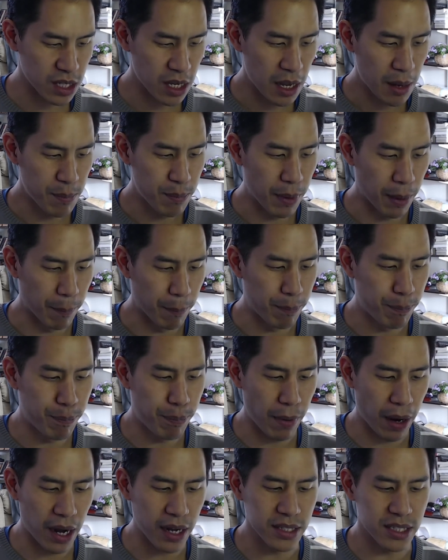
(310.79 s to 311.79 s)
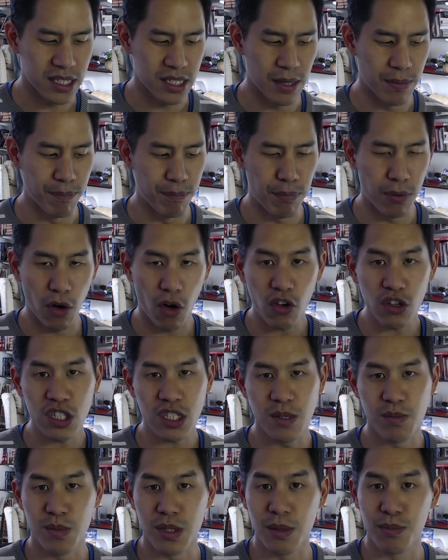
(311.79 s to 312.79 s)
but buds and
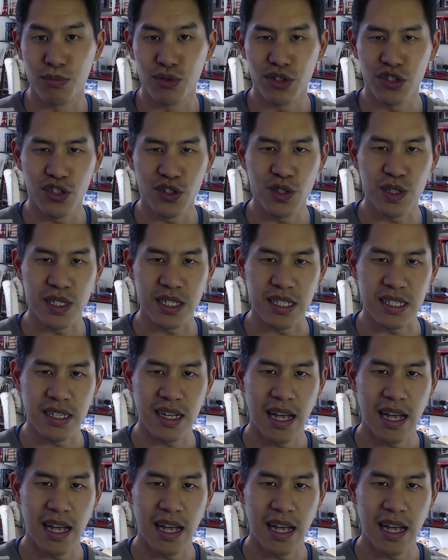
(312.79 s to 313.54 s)
blossoms and produces